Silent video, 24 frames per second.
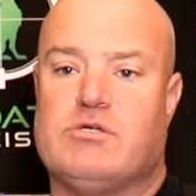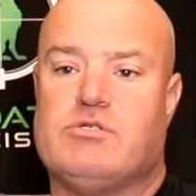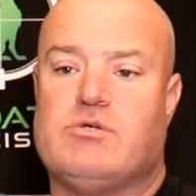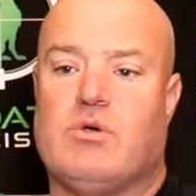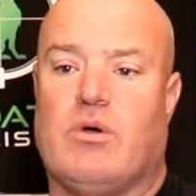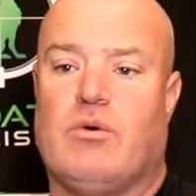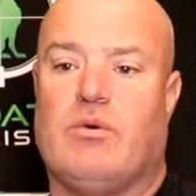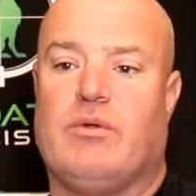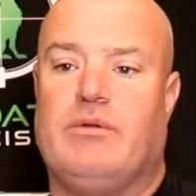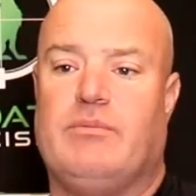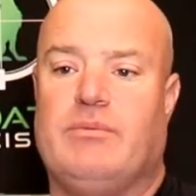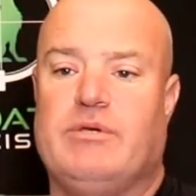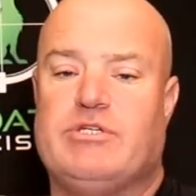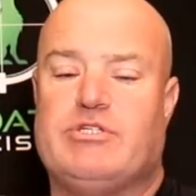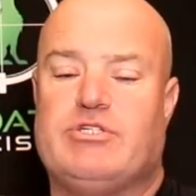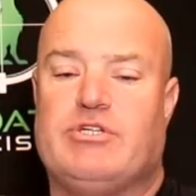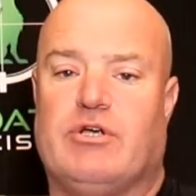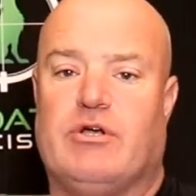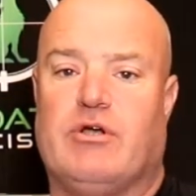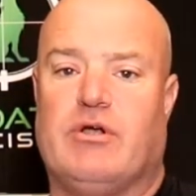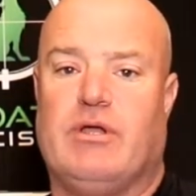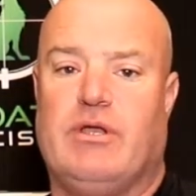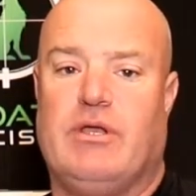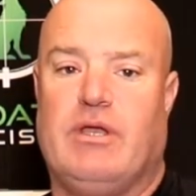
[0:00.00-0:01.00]
So I want to be
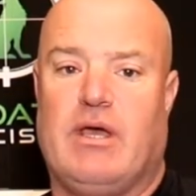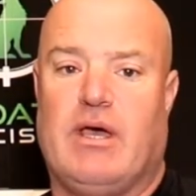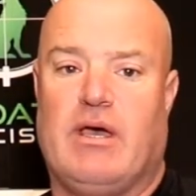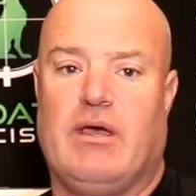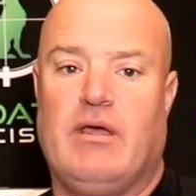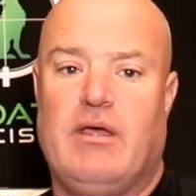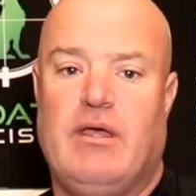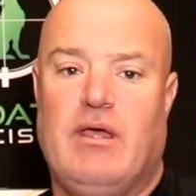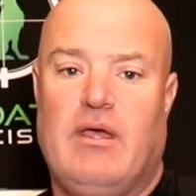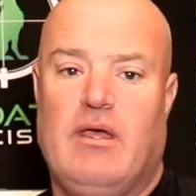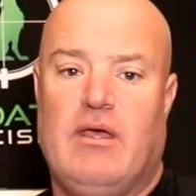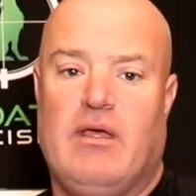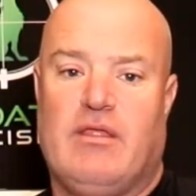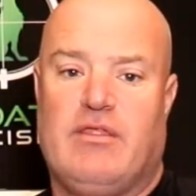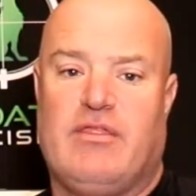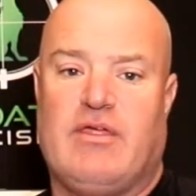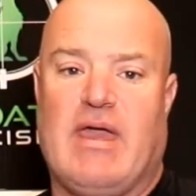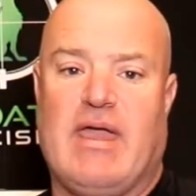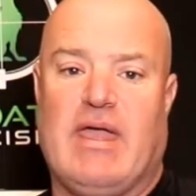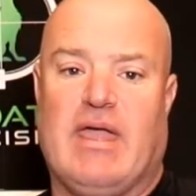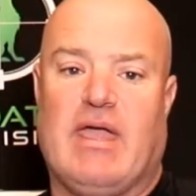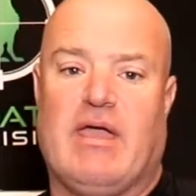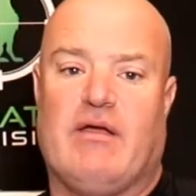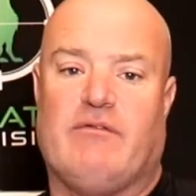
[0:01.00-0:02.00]
sure and
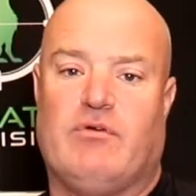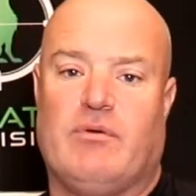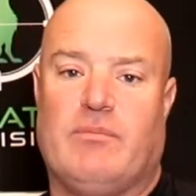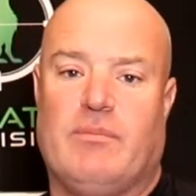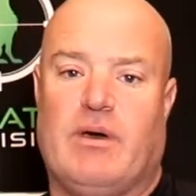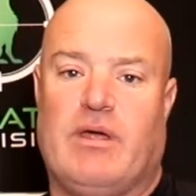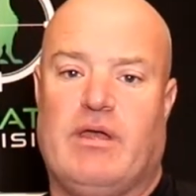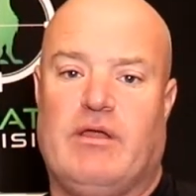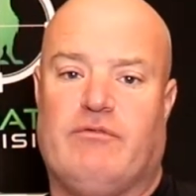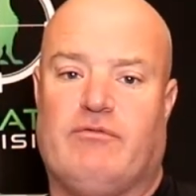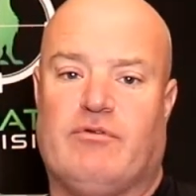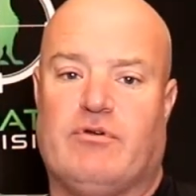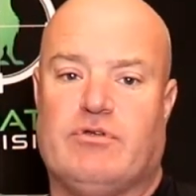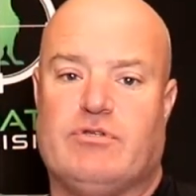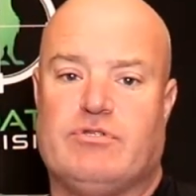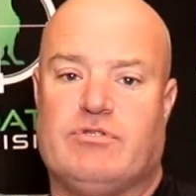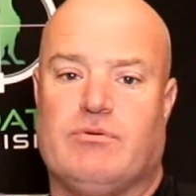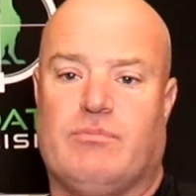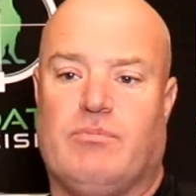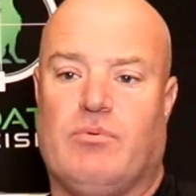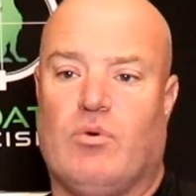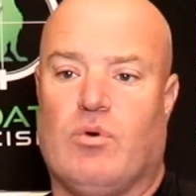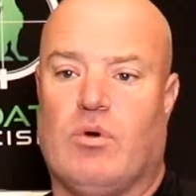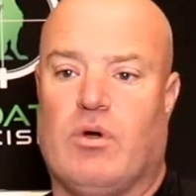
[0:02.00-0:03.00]
thank everybody for the
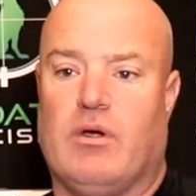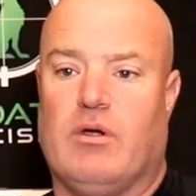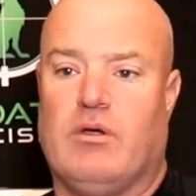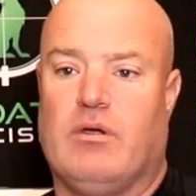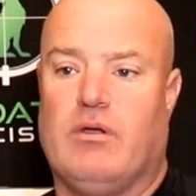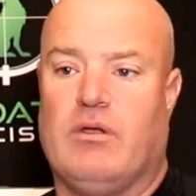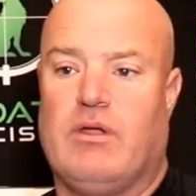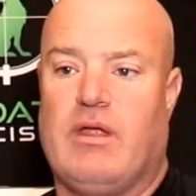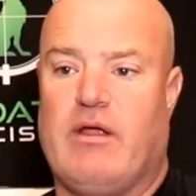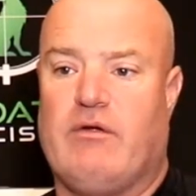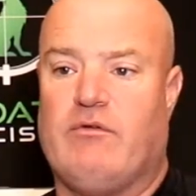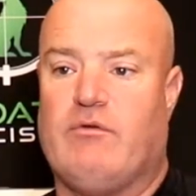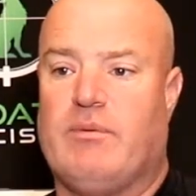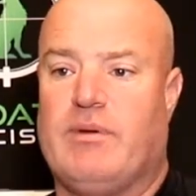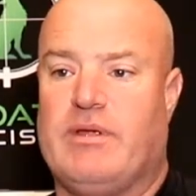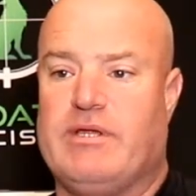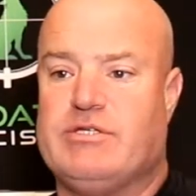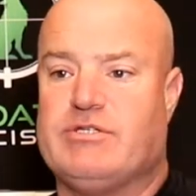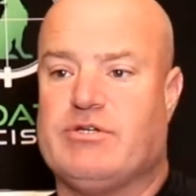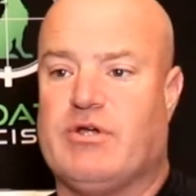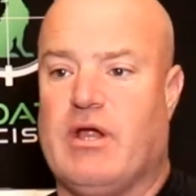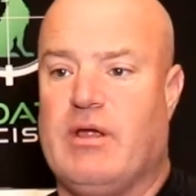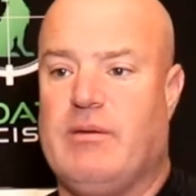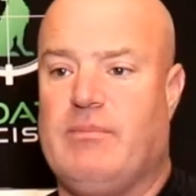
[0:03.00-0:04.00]
support.
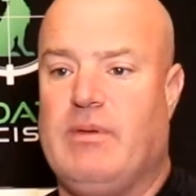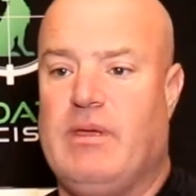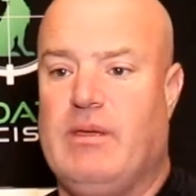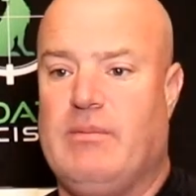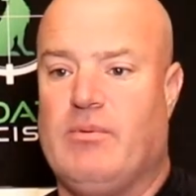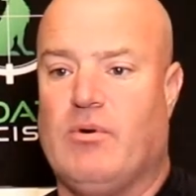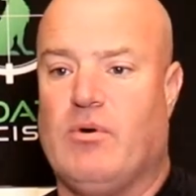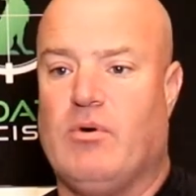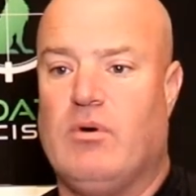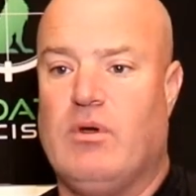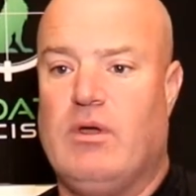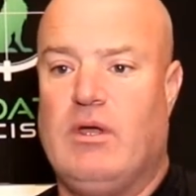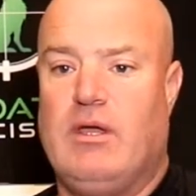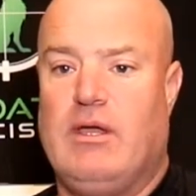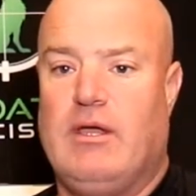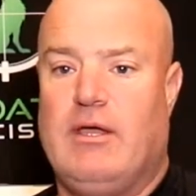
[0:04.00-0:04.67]
Everybody's great people.